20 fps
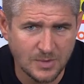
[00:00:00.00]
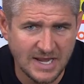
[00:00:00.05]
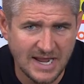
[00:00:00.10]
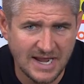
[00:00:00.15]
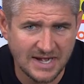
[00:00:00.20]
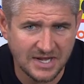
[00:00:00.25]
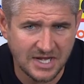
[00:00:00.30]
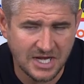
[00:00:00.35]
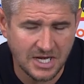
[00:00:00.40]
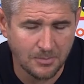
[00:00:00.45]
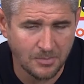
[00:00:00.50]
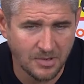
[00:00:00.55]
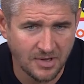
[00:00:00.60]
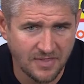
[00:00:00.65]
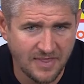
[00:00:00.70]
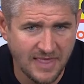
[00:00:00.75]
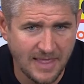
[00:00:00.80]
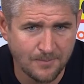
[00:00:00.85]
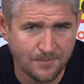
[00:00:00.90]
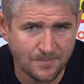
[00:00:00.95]
We had a couple
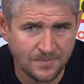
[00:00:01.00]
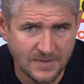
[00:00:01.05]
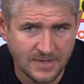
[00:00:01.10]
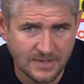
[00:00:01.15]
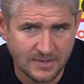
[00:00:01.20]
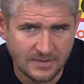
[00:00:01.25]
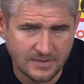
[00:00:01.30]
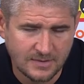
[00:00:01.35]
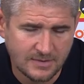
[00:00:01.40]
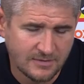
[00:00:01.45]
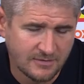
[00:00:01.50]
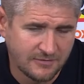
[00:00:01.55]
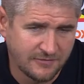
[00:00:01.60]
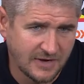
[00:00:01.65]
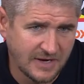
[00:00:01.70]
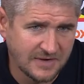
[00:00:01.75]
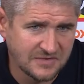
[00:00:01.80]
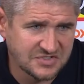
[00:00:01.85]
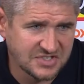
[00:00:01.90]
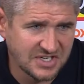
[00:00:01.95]
of them
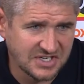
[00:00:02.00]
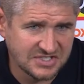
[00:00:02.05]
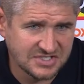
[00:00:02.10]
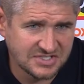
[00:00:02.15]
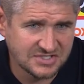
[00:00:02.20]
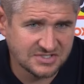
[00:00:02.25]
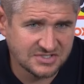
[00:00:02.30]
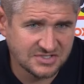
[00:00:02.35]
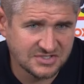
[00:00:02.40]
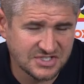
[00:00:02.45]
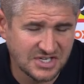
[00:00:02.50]
five, six,